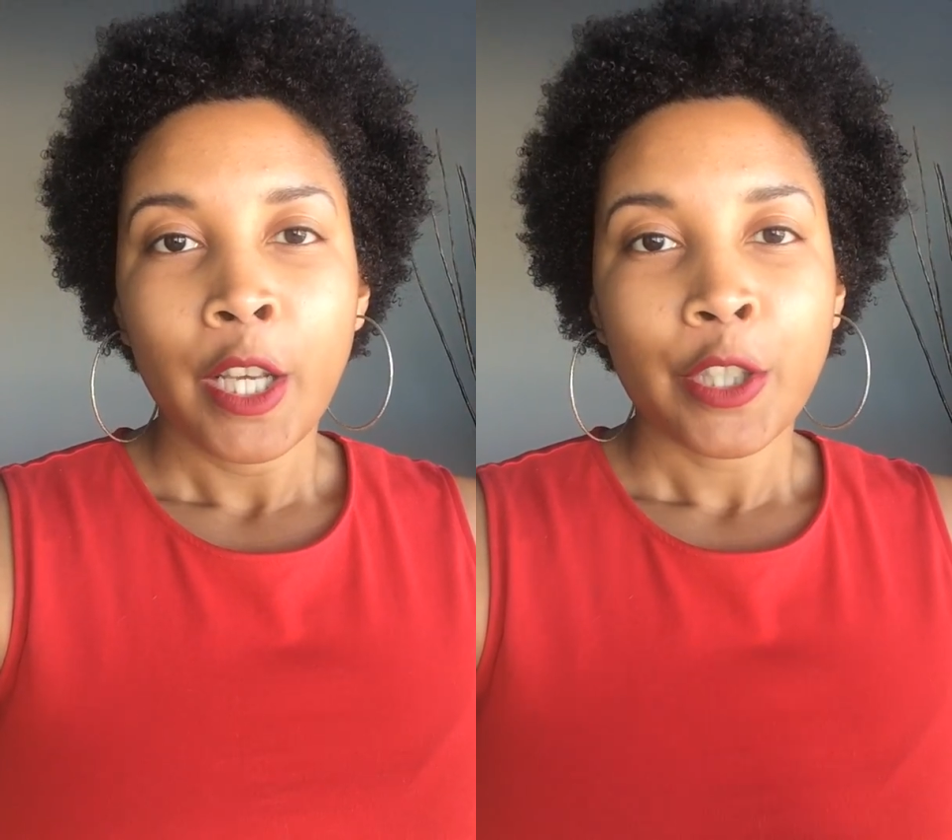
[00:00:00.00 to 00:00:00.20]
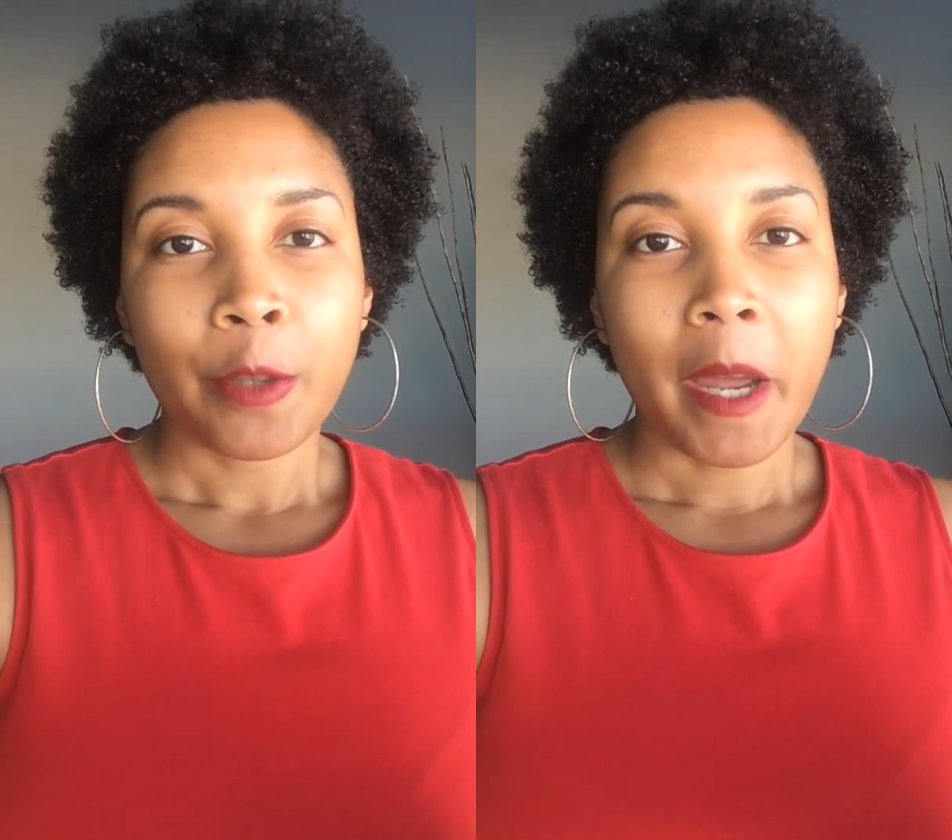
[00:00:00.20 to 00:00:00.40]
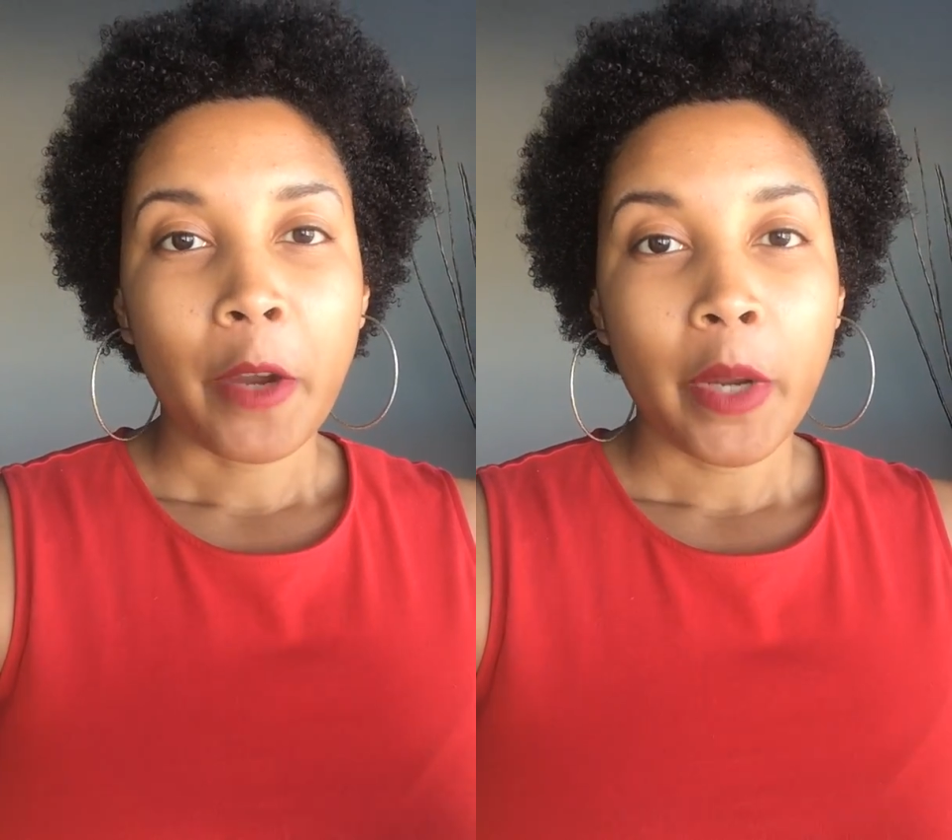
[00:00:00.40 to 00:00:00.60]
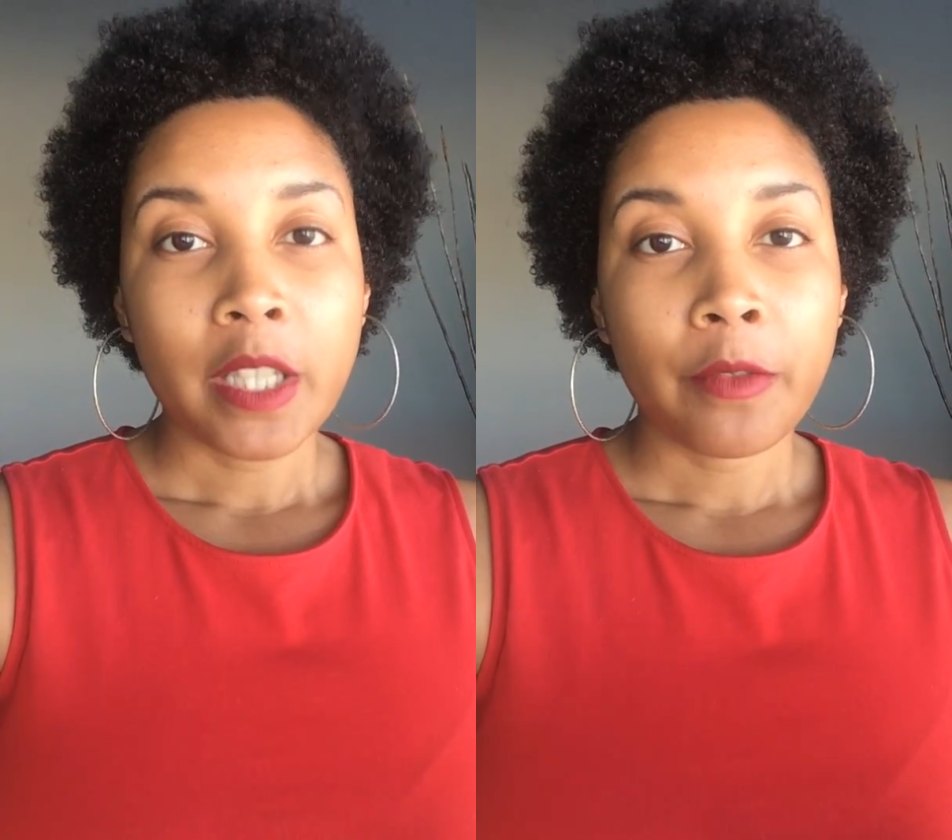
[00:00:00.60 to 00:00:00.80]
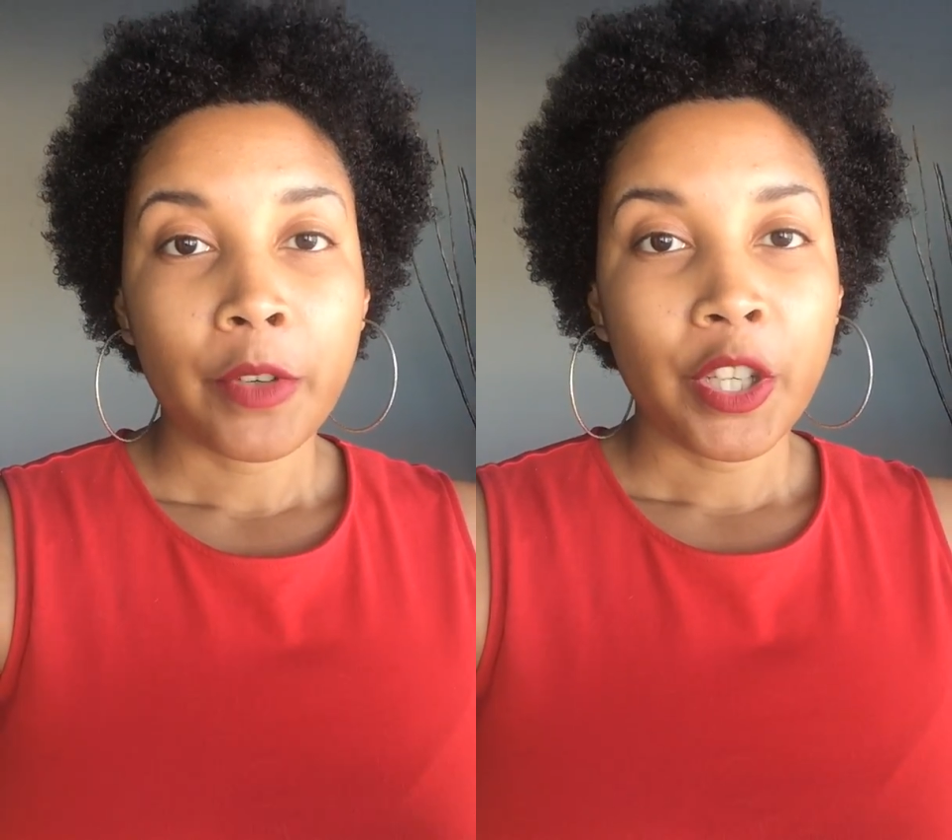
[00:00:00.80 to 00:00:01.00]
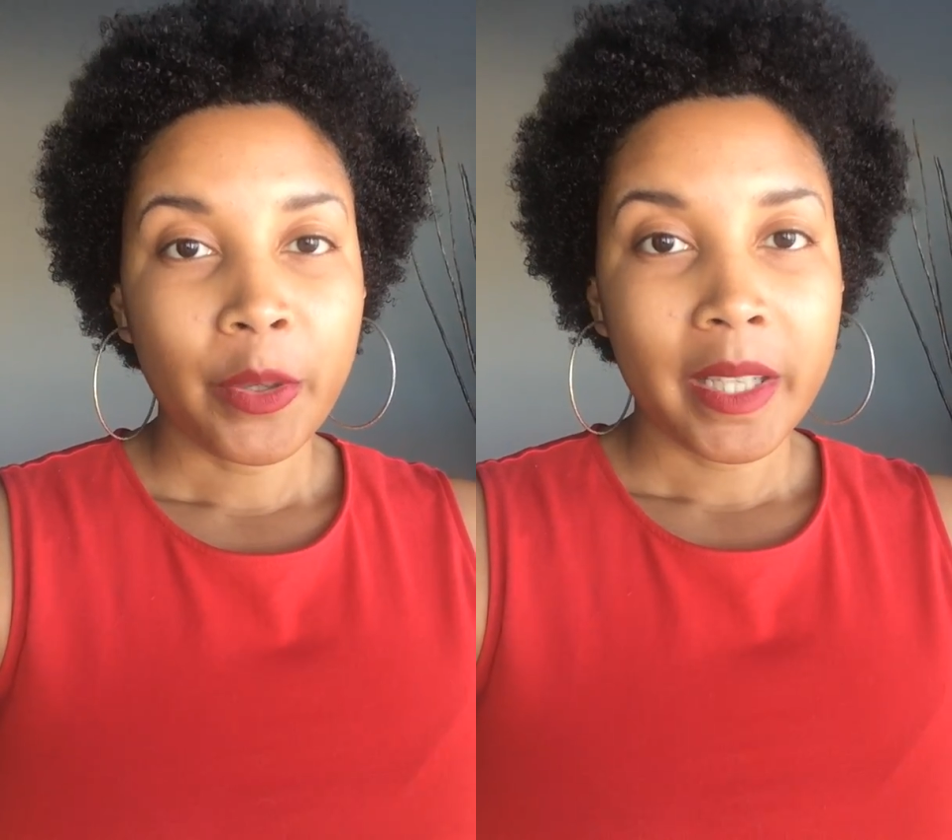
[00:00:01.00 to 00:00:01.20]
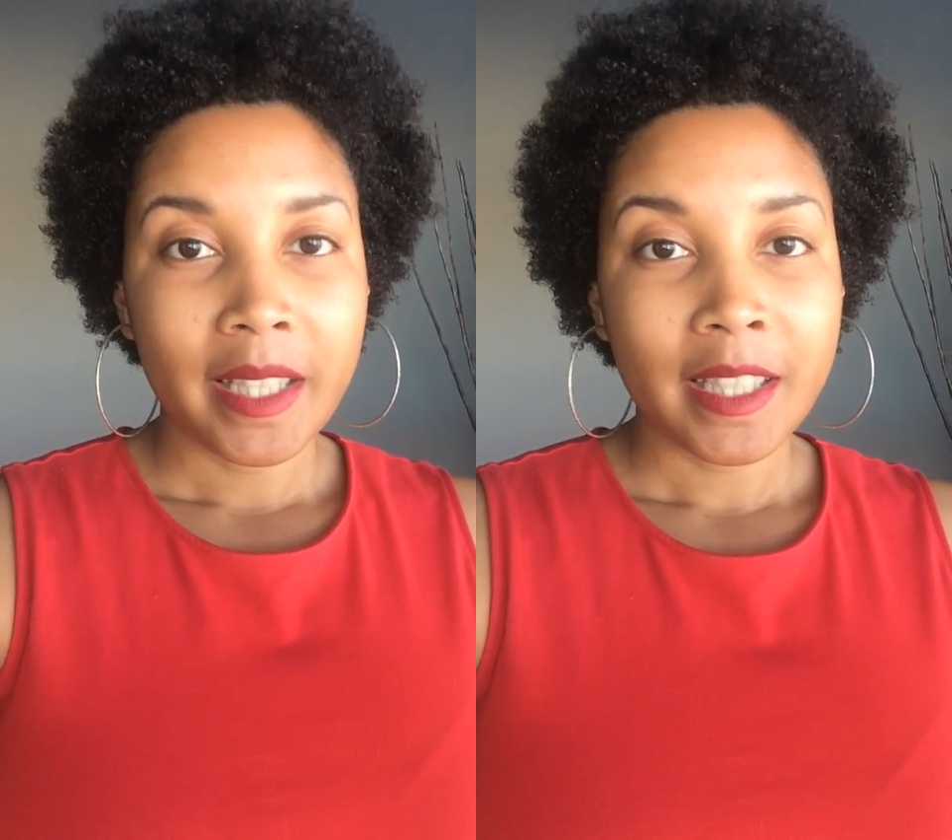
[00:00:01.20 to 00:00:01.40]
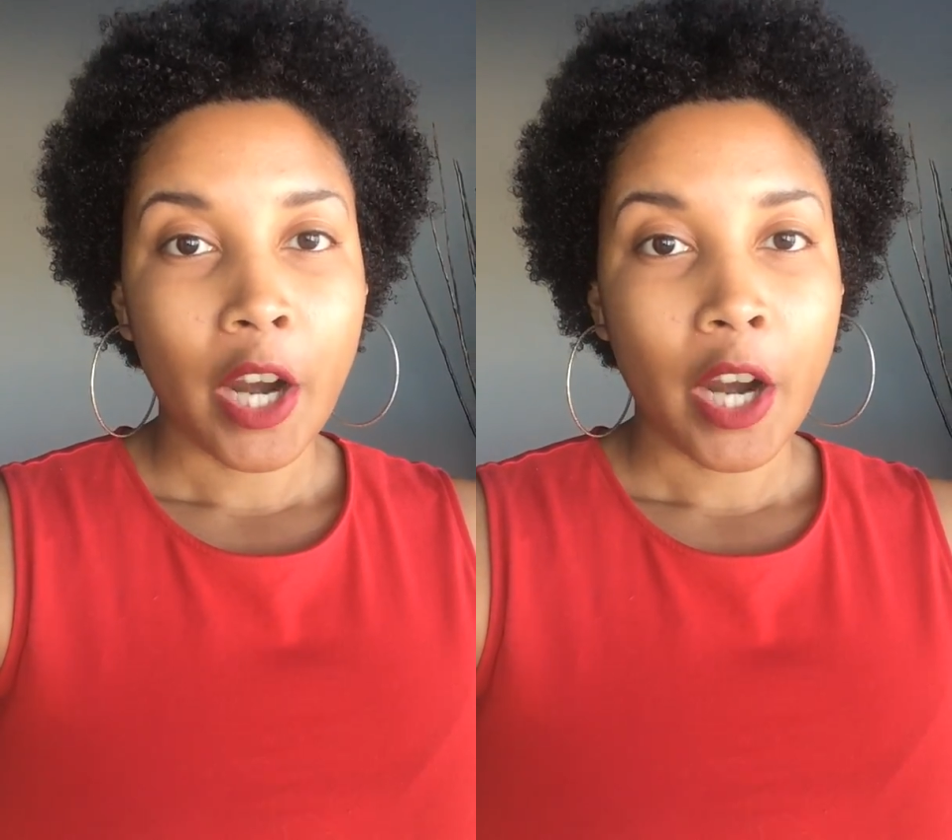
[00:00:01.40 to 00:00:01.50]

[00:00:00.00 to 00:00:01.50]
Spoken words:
So my question for you is,